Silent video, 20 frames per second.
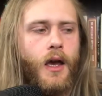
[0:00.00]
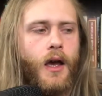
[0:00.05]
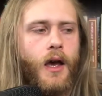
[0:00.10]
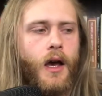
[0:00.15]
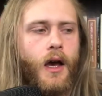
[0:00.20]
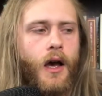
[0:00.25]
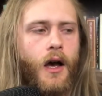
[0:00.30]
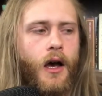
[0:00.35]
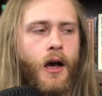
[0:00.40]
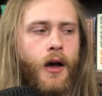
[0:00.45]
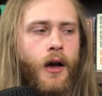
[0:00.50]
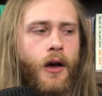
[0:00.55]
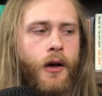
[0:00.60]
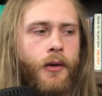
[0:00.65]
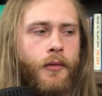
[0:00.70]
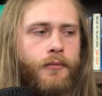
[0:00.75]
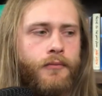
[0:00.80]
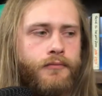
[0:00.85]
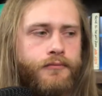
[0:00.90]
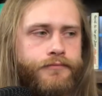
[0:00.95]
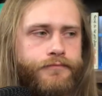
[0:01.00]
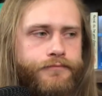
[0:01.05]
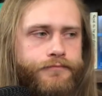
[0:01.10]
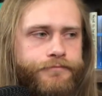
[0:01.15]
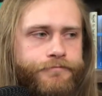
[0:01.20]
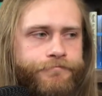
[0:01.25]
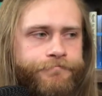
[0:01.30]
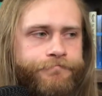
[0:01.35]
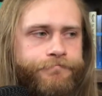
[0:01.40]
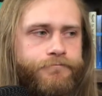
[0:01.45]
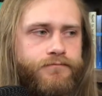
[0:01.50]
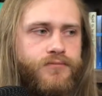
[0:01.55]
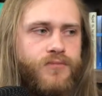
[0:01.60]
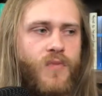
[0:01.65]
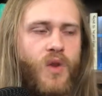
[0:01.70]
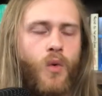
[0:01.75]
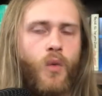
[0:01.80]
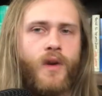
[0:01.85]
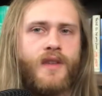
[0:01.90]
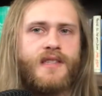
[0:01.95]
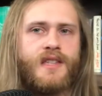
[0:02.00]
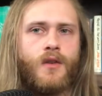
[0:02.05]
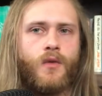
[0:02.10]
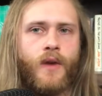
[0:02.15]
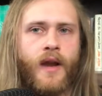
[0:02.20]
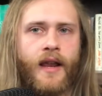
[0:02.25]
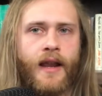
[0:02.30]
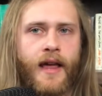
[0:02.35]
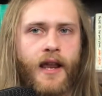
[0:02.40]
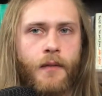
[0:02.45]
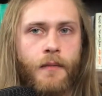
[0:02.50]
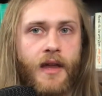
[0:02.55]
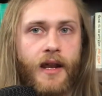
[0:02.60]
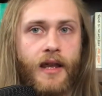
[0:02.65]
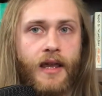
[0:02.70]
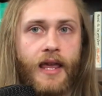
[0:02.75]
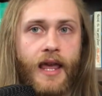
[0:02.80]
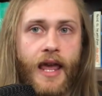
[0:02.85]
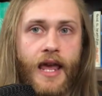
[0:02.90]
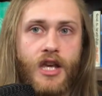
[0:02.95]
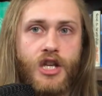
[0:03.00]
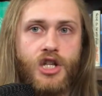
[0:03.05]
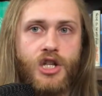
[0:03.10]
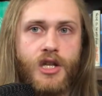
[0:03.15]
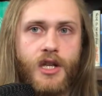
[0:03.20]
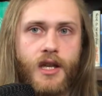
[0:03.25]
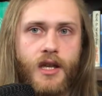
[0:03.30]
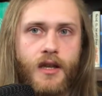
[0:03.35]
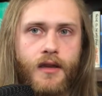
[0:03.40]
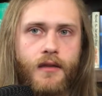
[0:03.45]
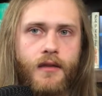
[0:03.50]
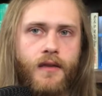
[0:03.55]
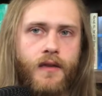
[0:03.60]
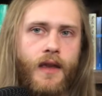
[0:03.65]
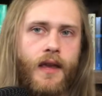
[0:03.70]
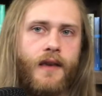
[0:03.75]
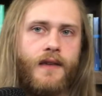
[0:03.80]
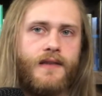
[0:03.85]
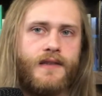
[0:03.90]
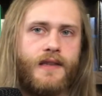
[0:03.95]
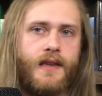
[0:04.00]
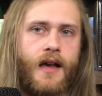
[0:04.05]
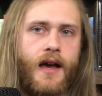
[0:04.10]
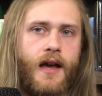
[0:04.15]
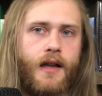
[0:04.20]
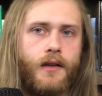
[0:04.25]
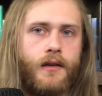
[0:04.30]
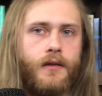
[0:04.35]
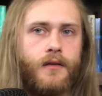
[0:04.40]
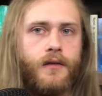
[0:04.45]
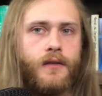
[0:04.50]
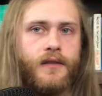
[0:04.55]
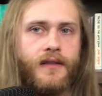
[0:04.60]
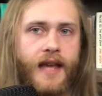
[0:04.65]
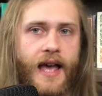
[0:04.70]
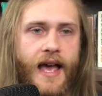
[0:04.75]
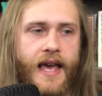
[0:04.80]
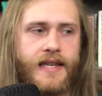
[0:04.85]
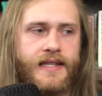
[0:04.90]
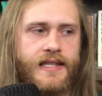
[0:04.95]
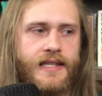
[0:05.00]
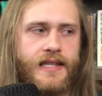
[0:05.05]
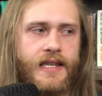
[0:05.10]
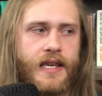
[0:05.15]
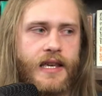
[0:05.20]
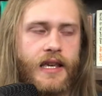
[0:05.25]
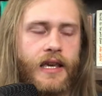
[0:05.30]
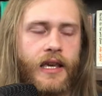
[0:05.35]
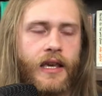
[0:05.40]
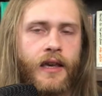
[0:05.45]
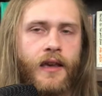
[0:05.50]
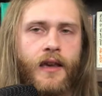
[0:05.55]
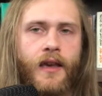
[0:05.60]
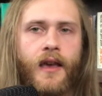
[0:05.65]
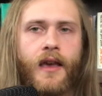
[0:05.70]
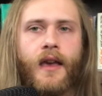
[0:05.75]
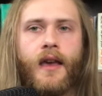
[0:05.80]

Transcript: Once he ran out of medication, things got a little dicey,